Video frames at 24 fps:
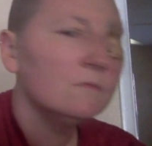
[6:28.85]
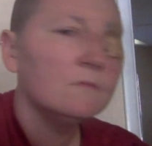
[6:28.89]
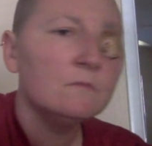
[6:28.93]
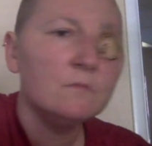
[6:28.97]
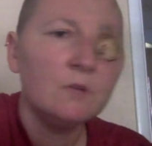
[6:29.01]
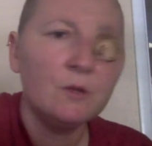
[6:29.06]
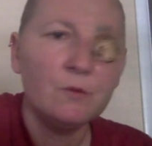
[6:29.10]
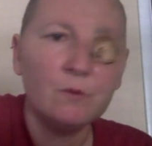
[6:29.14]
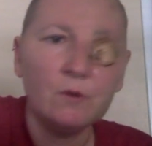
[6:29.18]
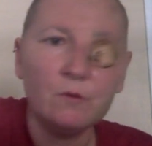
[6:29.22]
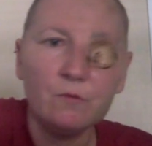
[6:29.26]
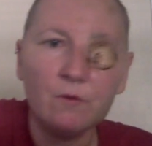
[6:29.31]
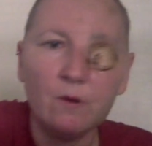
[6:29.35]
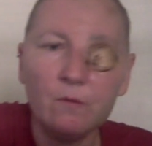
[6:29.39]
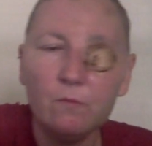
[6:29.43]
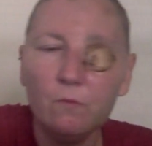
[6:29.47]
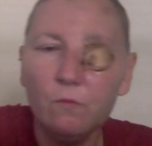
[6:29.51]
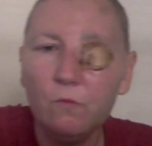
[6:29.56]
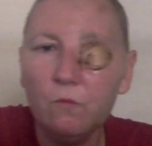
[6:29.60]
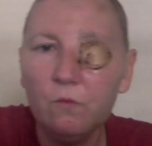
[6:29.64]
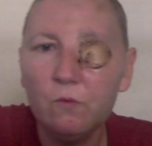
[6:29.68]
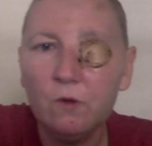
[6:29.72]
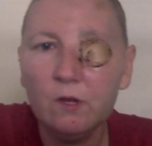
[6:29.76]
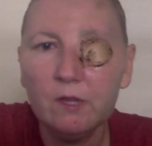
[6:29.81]
We would
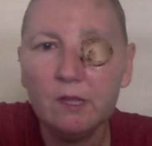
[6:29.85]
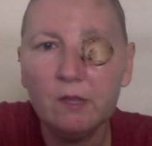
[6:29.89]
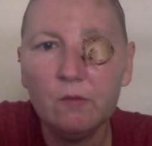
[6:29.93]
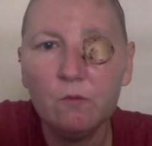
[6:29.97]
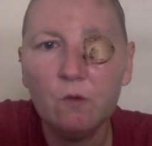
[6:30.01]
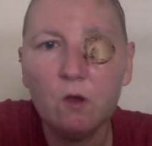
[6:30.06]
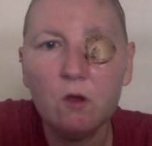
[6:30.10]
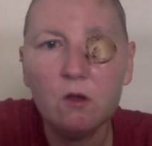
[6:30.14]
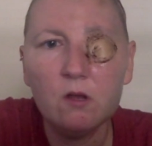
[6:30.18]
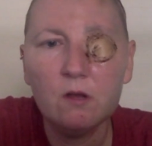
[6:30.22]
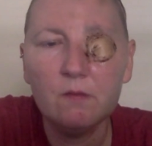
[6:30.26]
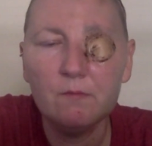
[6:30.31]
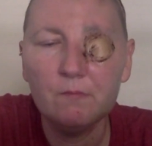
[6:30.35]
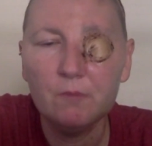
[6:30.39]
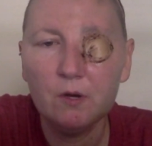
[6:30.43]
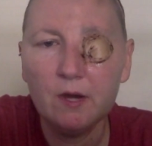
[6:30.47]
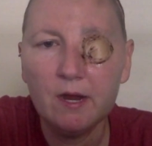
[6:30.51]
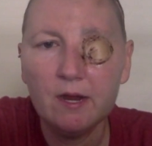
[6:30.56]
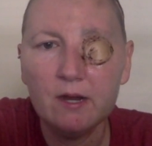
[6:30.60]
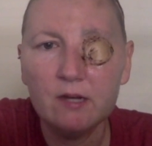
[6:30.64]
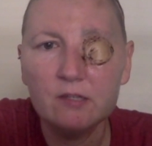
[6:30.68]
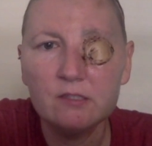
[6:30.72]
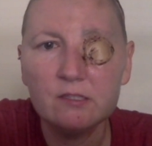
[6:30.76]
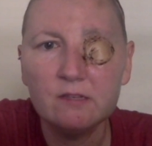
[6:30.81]
really welcome
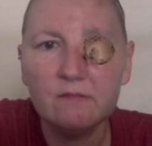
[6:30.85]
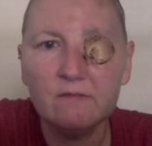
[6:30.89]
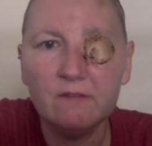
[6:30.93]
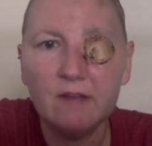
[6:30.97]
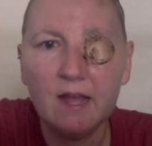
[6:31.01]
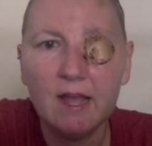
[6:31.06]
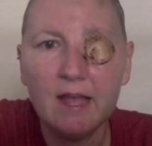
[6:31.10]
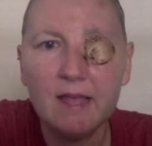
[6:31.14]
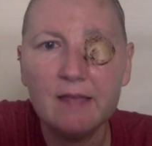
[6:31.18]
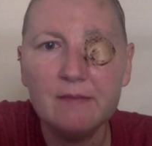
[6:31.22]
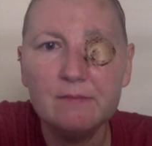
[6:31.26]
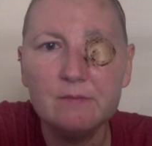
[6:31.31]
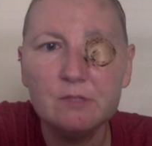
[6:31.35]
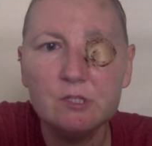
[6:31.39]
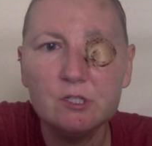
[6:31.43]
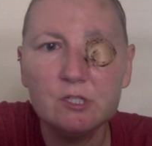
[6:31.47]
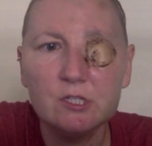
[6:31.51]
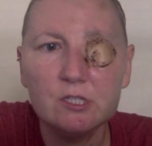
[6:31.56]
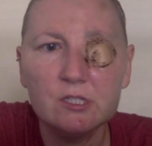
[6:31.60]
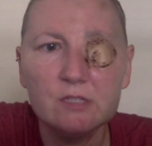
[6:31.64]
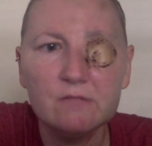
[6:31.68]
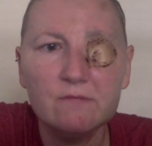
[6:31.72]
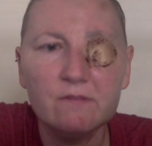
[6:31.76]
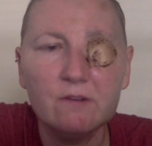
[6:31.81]
prayers and vibes
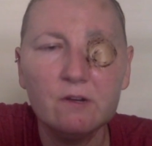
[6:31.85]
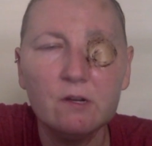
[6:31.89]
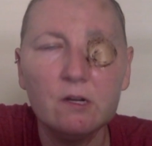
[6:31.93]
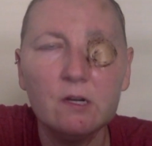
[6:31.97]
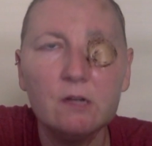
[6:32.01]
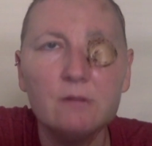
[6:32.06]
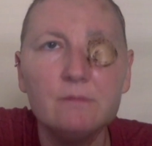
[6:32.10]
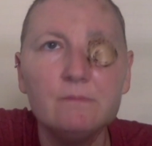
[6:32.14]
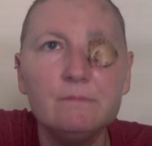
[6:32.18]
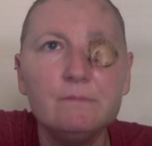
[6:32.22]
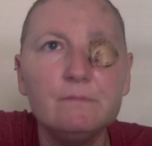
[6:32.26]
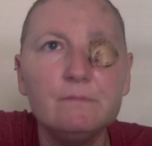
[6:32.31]
just for